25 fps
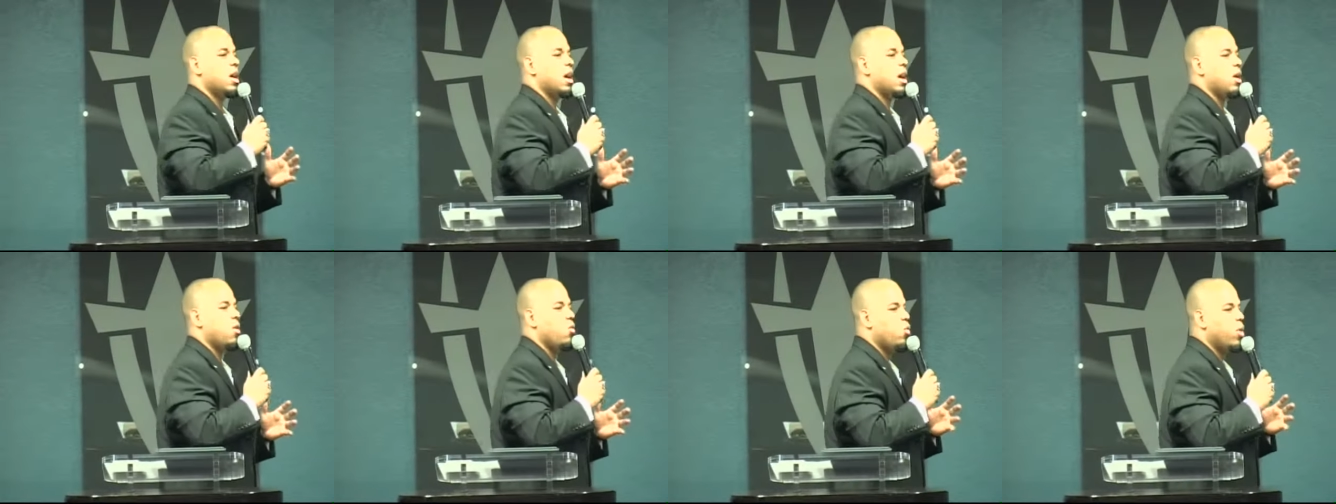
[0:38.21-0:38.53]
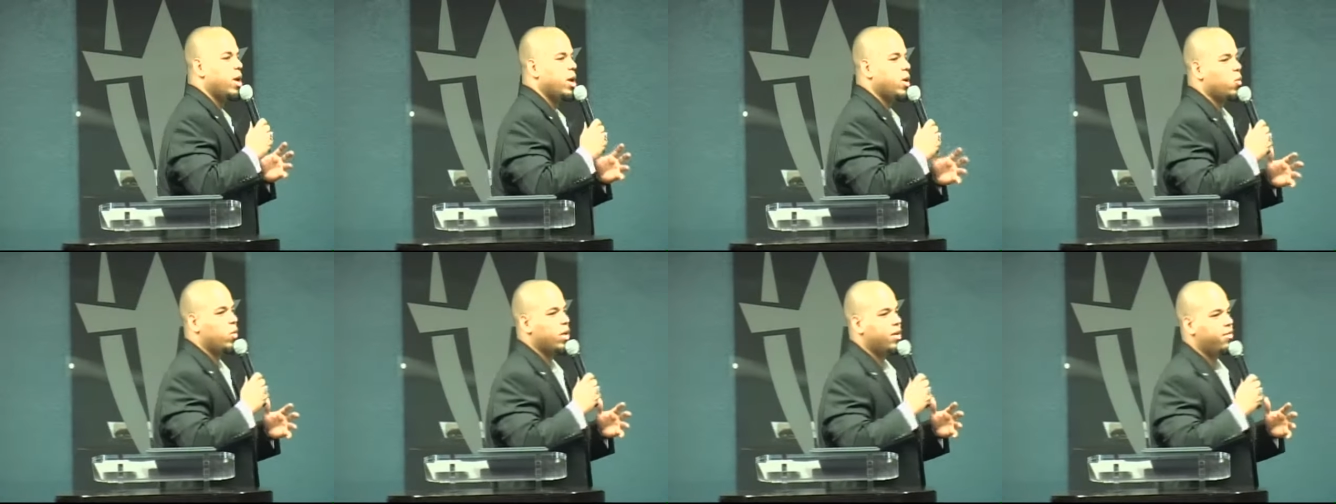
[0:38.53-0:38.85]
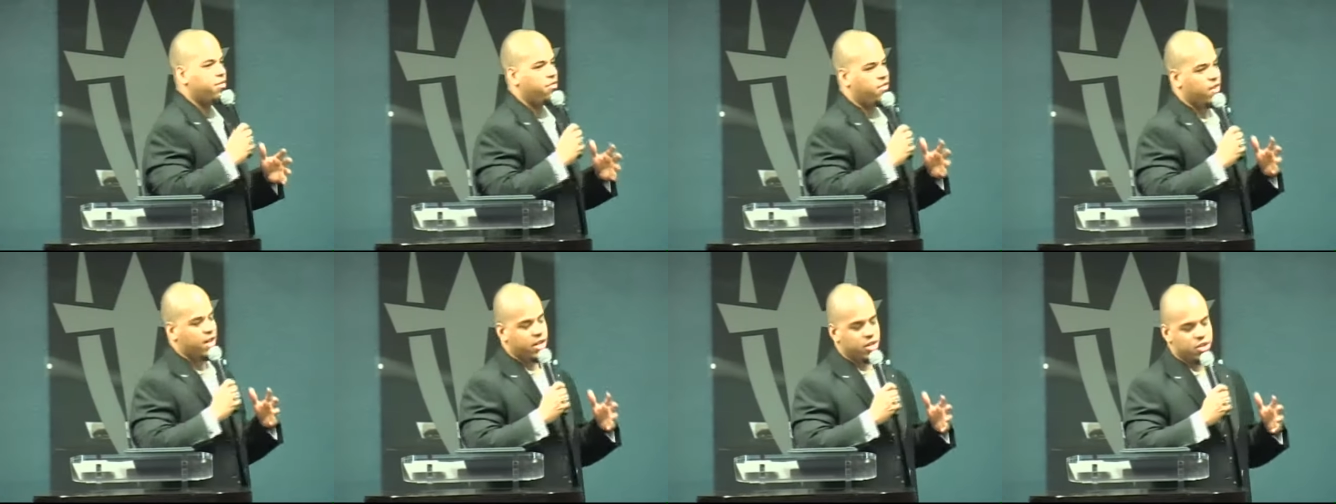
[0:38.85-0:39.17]
uh, week we
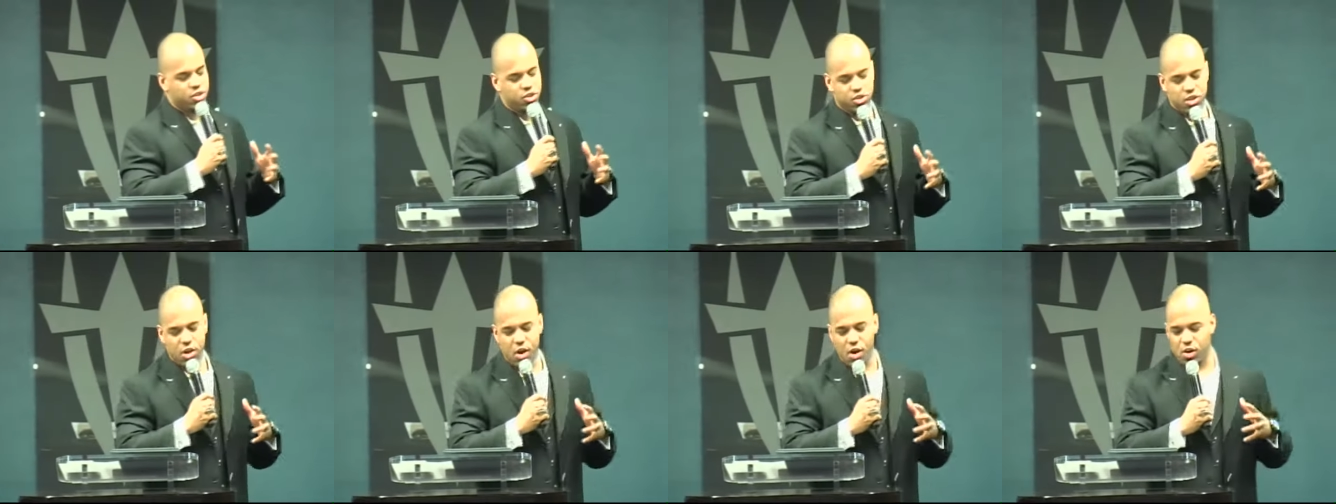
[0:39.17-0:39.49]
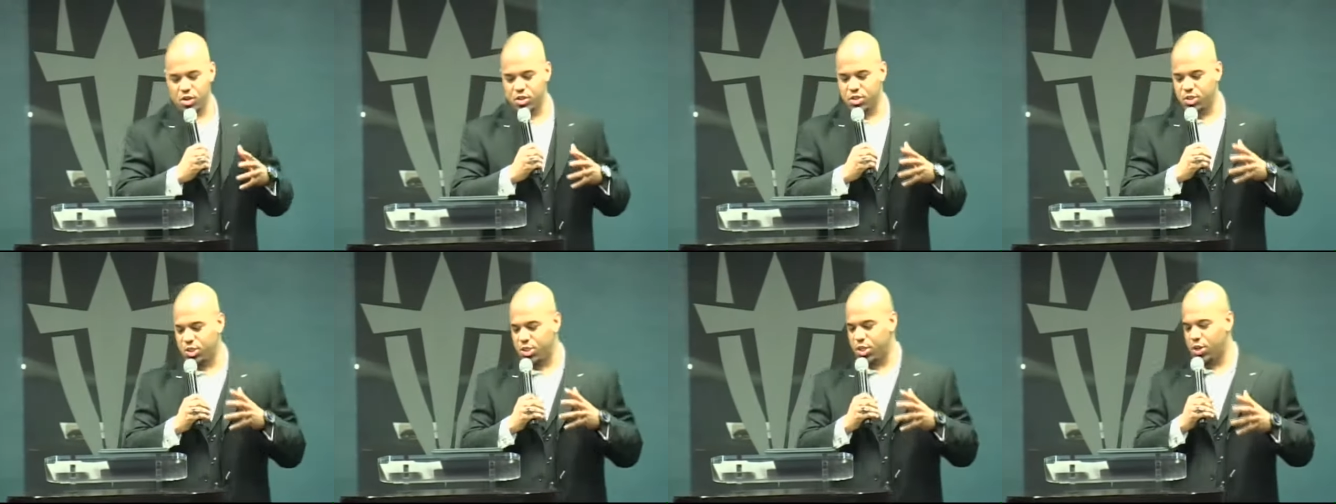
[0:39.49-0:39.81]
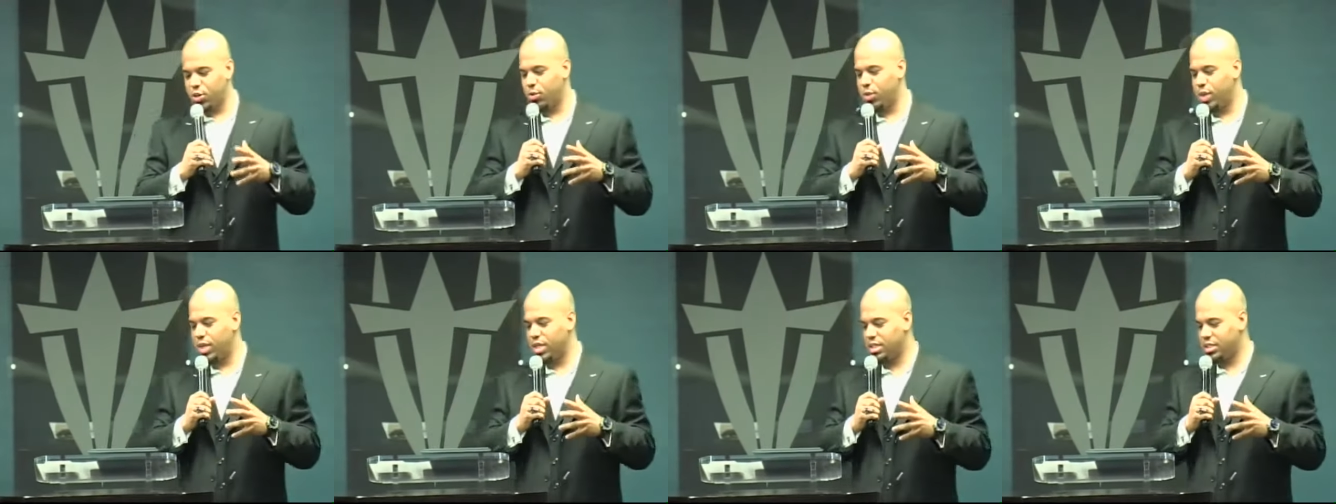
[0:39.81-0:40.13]
finished our
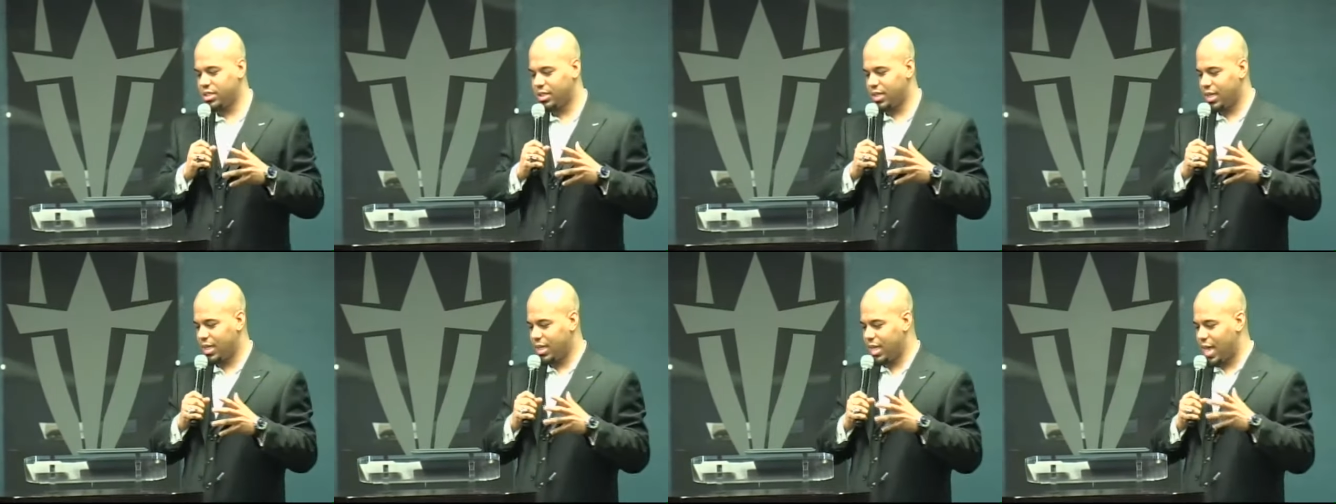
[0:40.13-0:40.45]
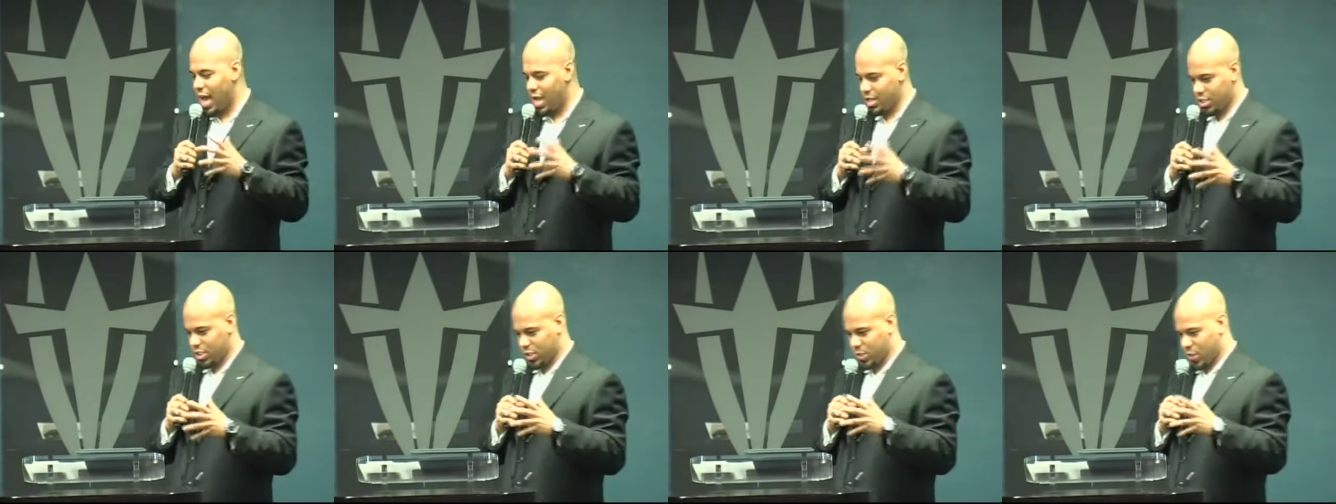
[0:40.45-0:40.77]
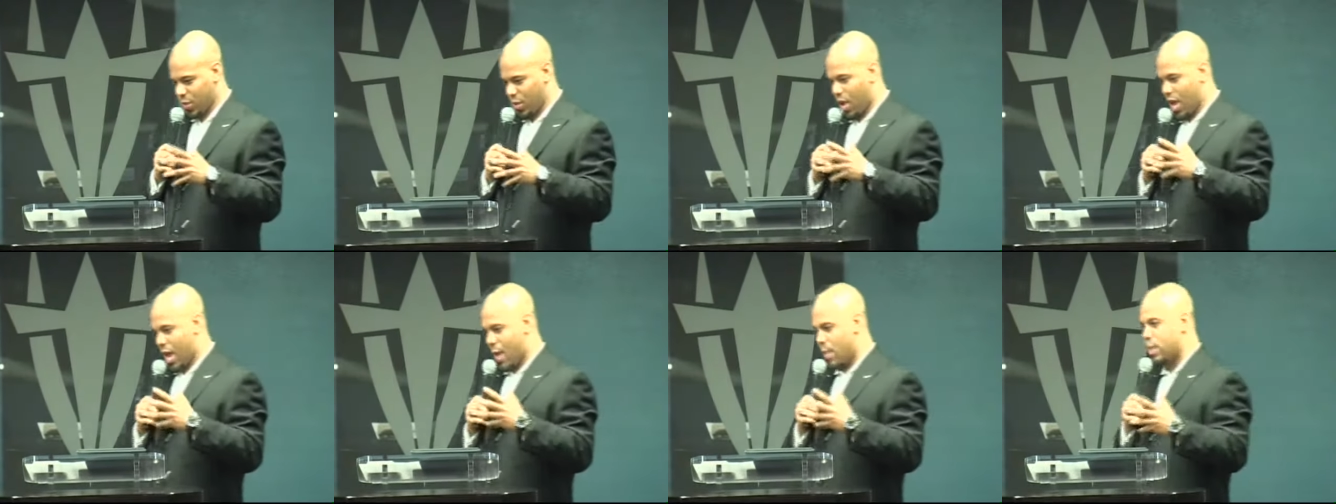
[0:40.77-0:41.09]
series, The
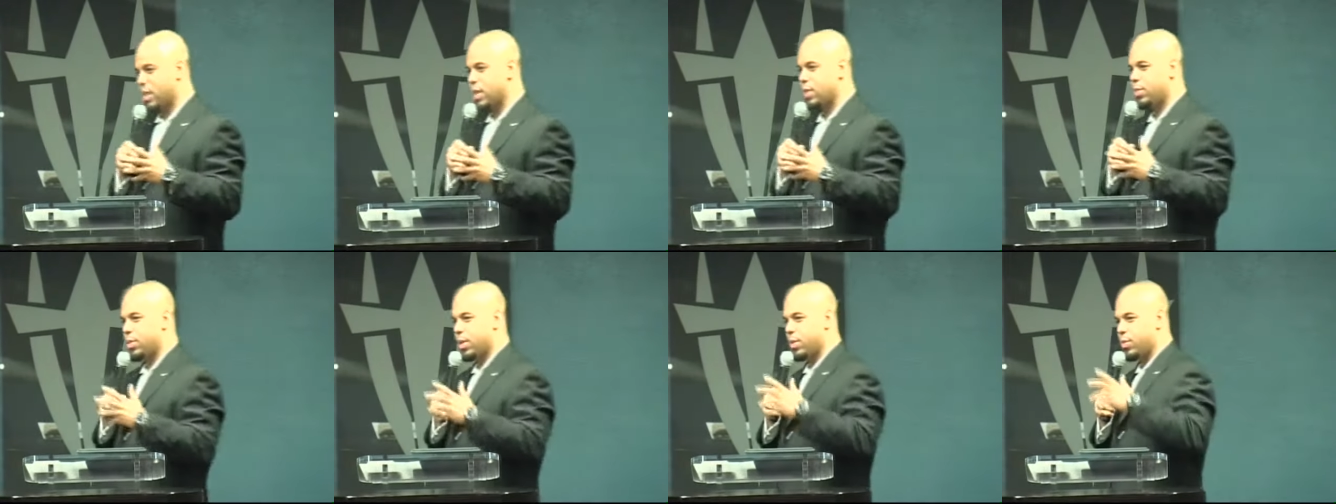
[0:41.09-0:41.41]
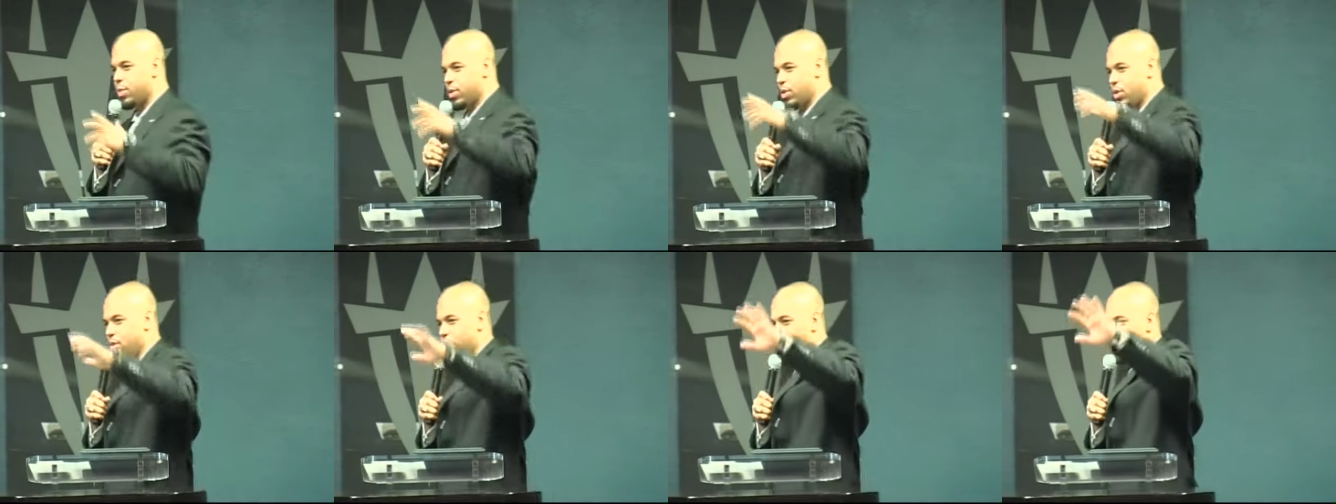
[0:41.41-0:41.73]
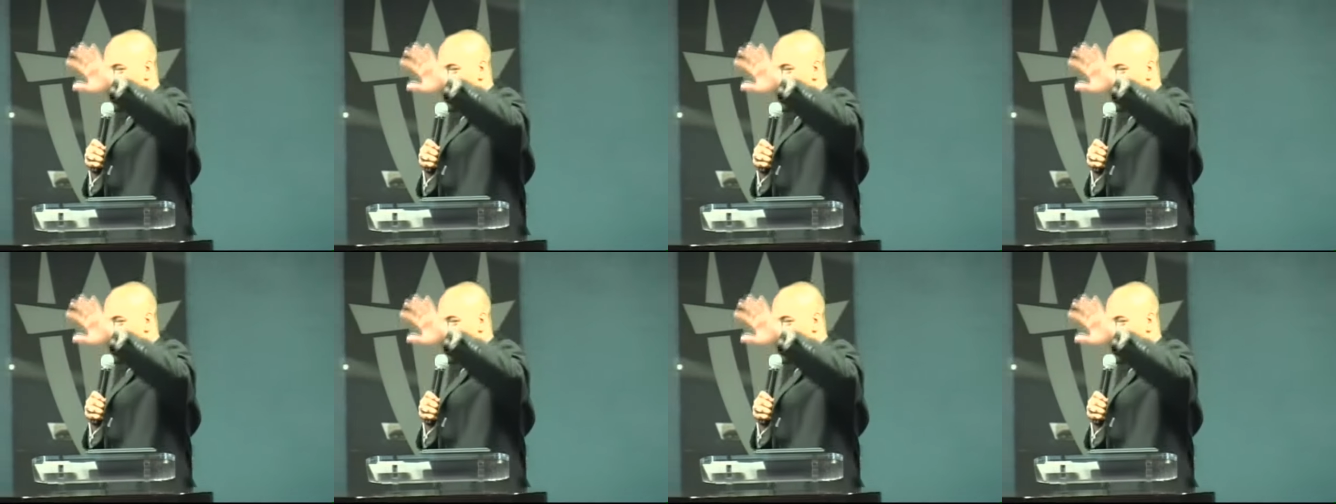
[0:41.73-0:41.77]
Gospel. How many people you